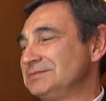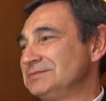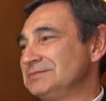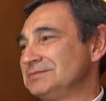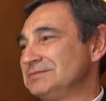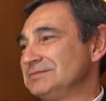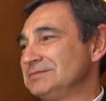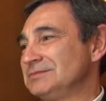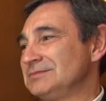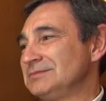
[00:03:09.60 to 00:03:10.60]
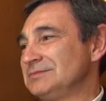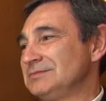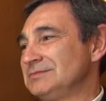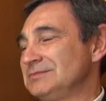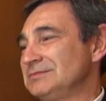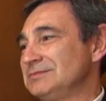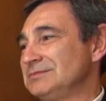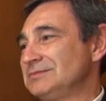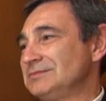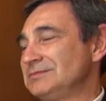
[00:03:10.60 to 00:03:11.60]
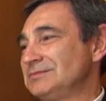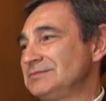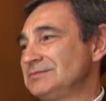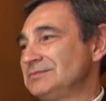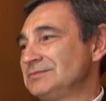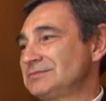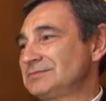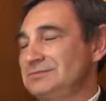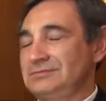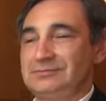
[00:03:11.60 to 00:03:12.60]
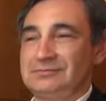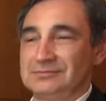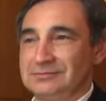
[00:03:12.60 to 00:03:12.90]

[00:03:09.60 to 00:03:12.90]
This person isn't speaking.